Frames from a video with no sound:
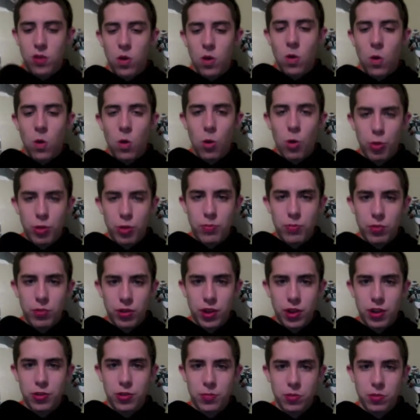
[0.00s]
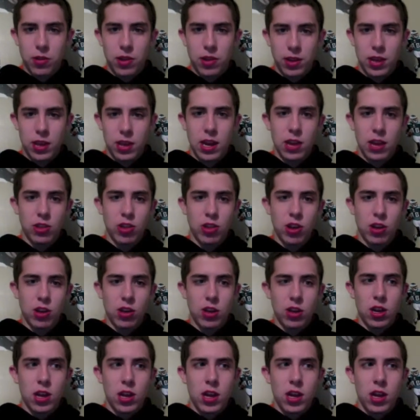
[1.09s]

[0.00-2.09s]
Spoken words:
all their players play in the NHL.